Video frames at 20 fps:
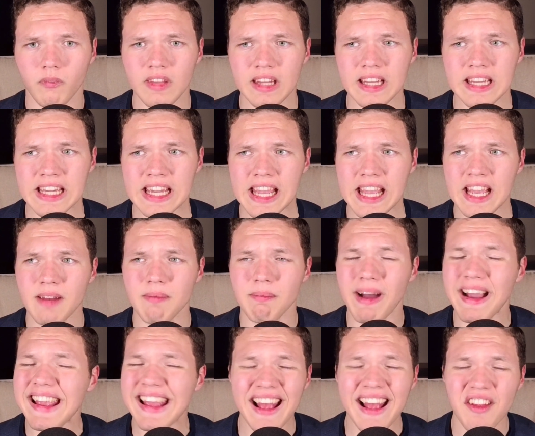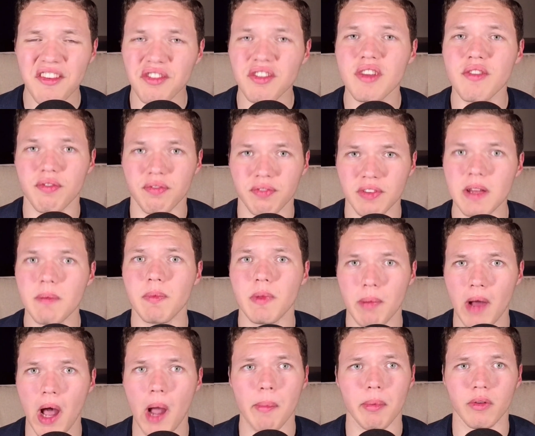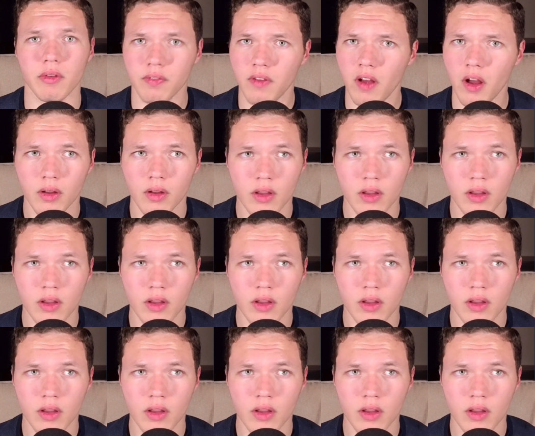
and might actually flip the popular vote.